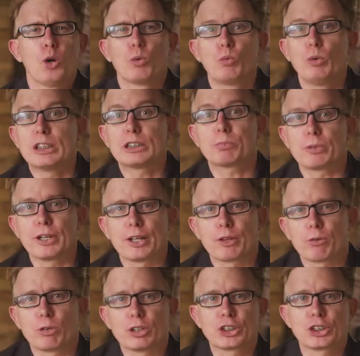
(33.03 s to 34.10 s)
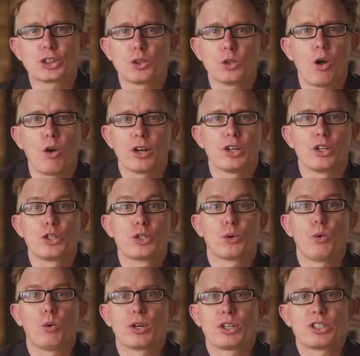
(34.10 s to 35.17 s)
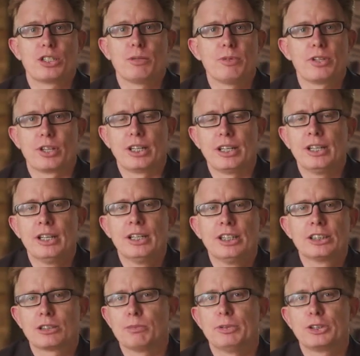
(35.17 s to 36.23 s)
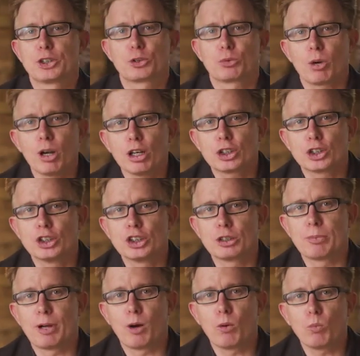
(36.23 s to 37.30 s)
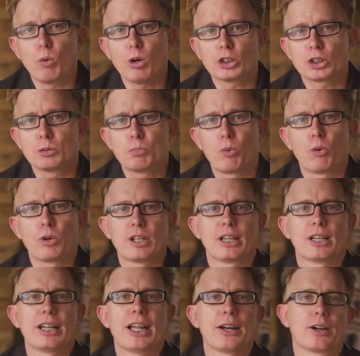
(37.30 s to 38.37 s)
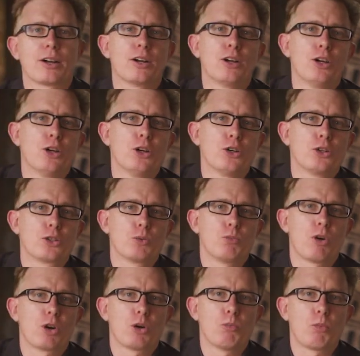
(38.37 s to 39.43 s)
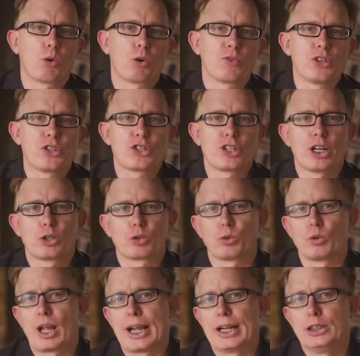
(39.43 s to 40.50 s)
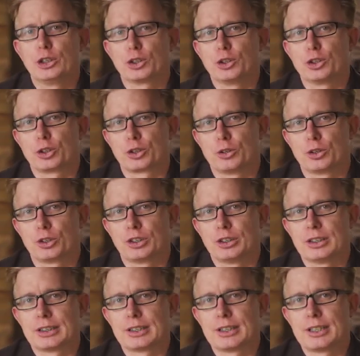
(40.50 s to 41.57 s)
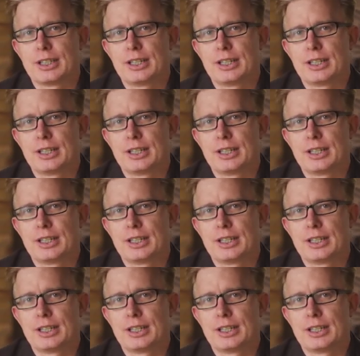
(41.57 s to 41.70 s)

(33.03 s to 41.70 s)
whispering through a slot in a door to Timothy some instructions about what to put in a letter to one or more of the Central Asian churches.